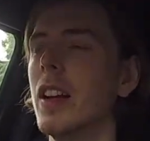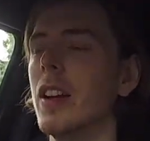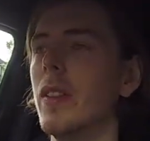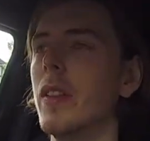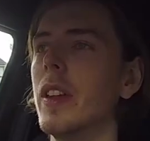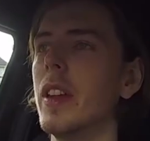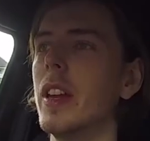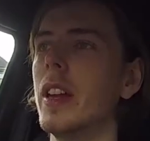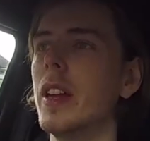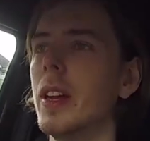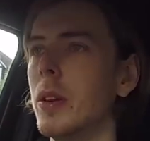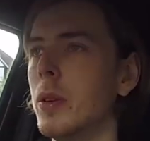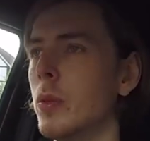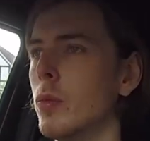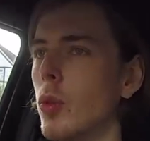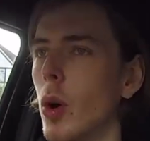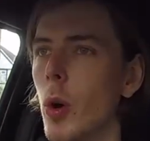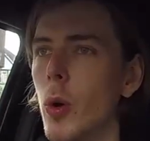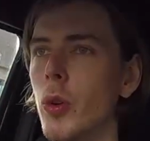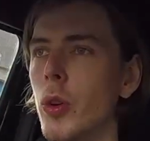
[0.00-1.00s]
The
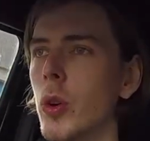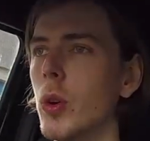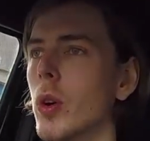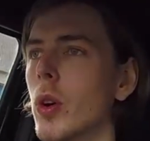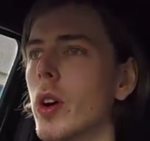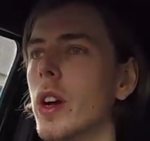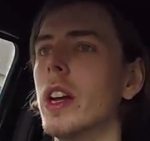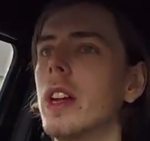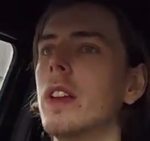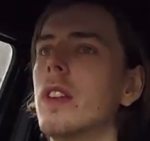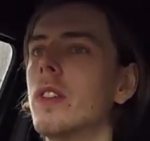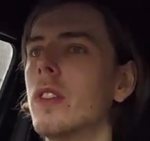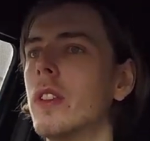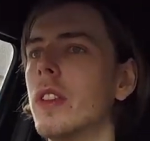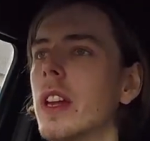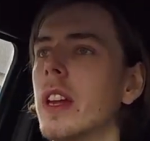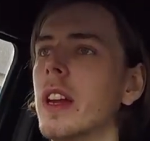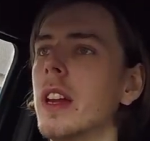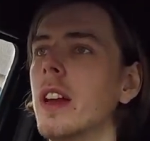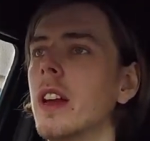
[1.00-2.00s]
road noise,
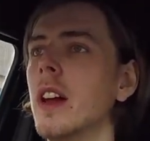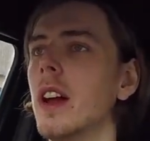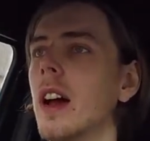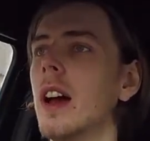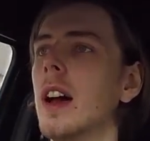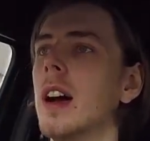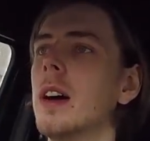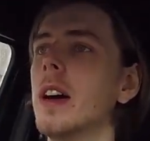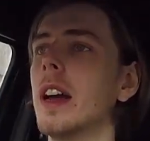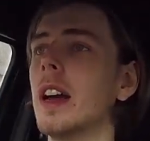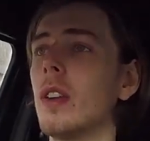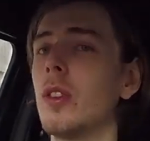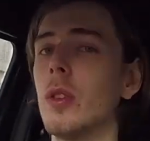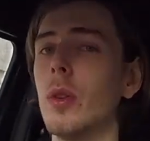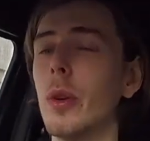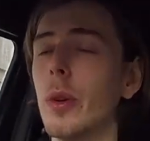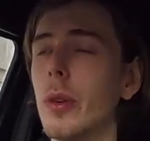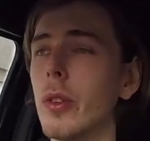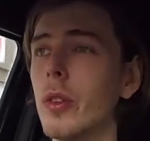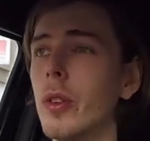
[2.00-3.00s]
the
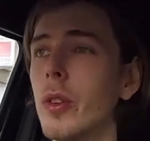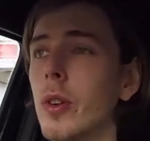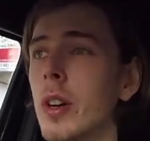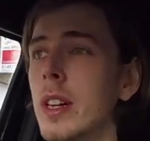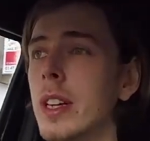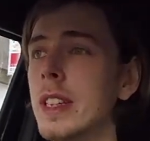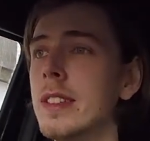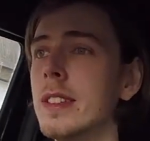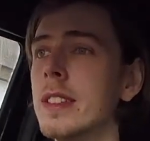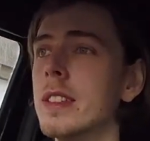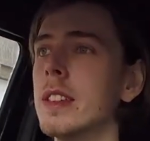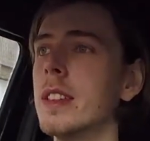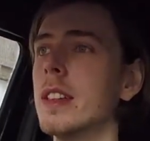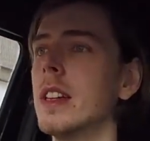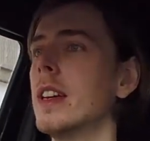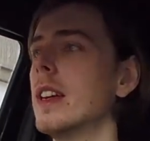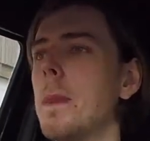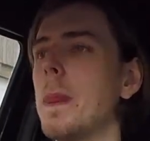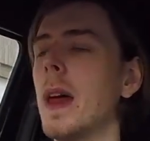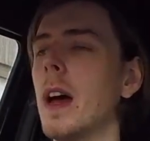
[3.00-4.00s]
exhaust noise,
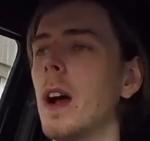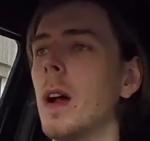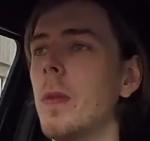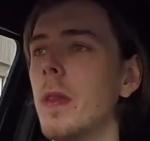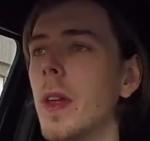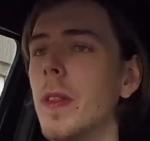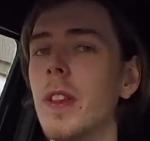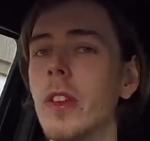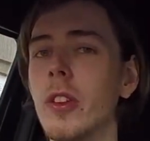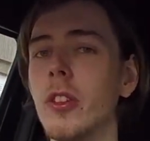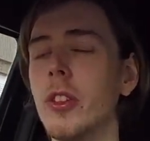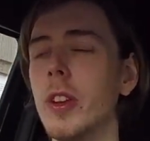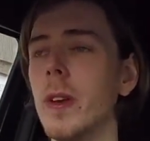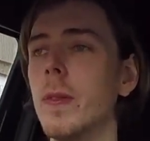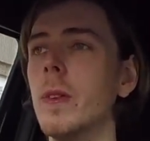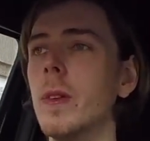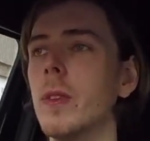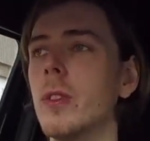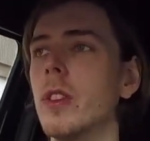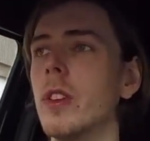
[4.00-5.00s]
then the
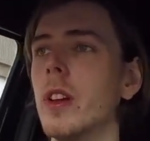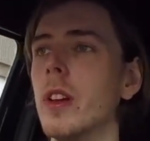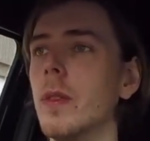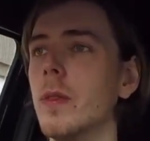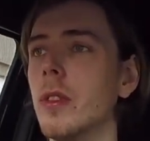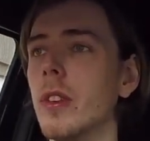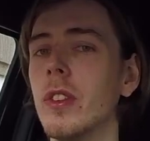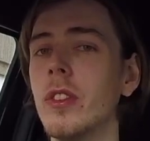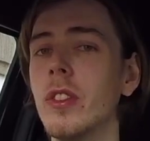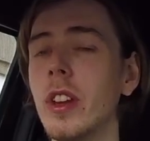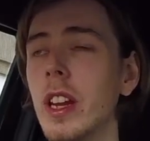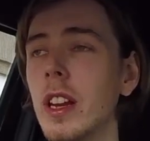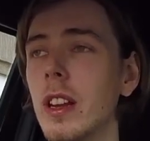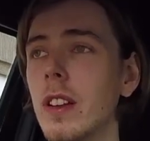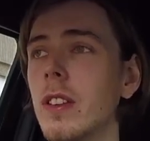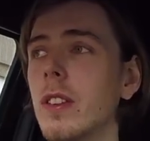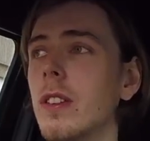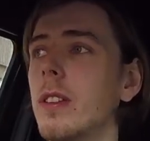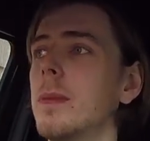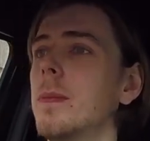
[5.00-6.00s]
stiffness of the
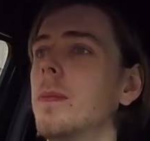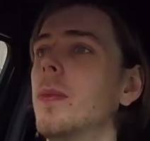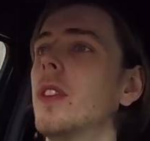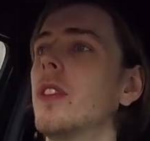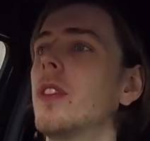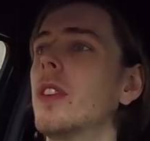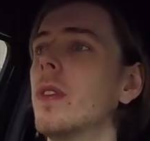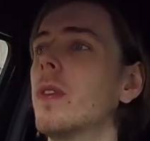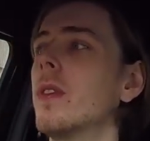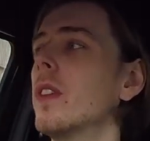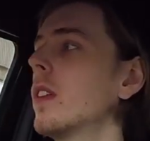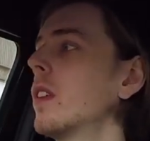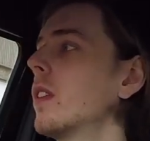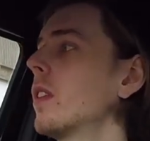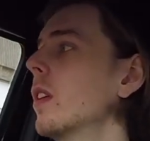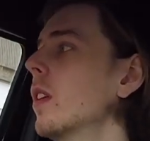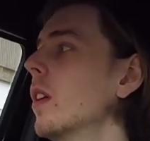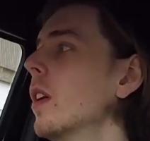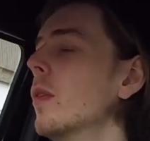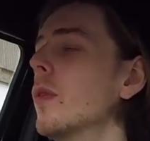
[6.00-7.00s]
seats, the
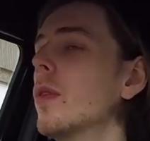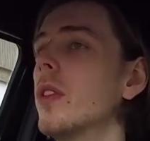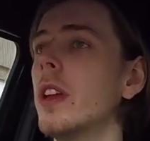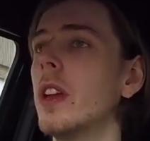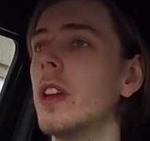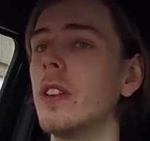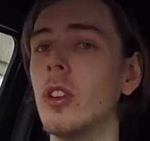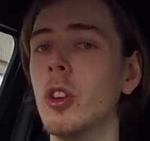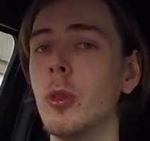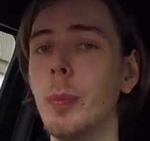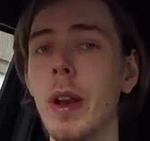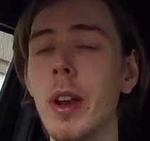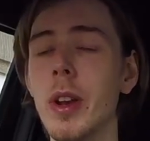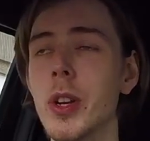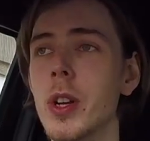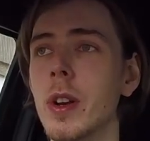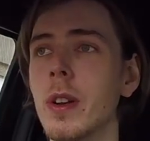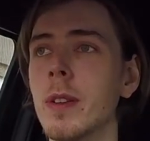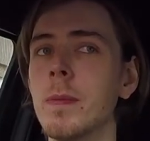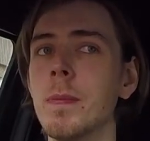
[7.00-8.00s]
stiffness of the
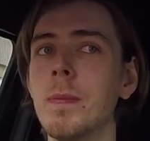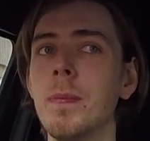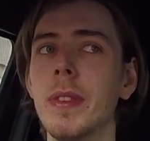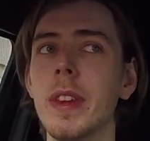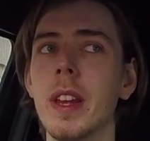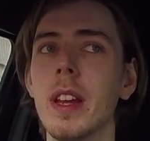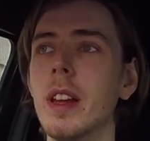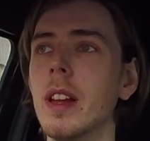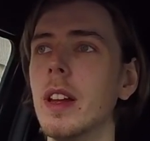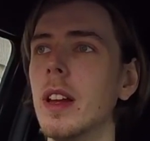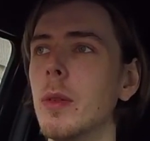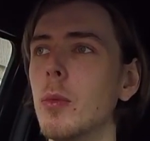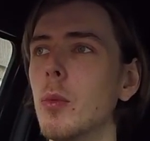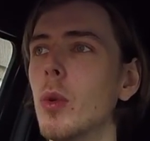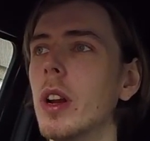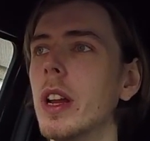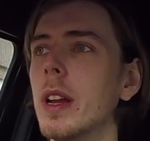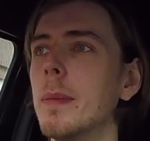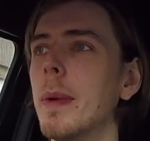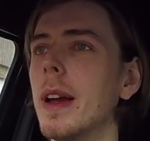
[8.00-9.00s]
suspension. It
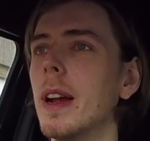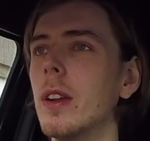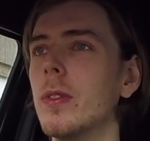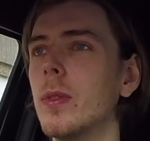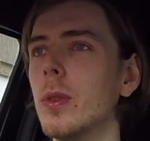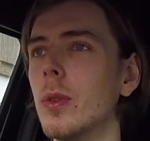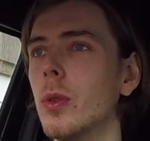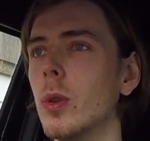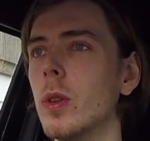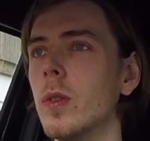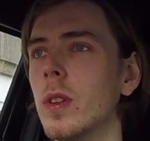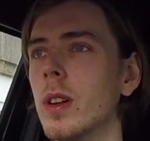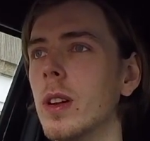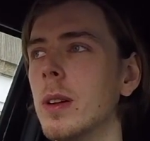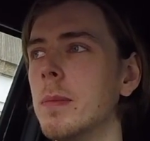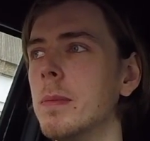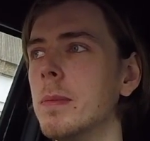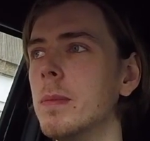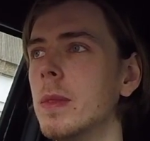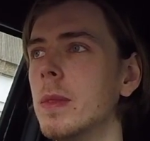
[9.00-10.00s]
really makes for sort of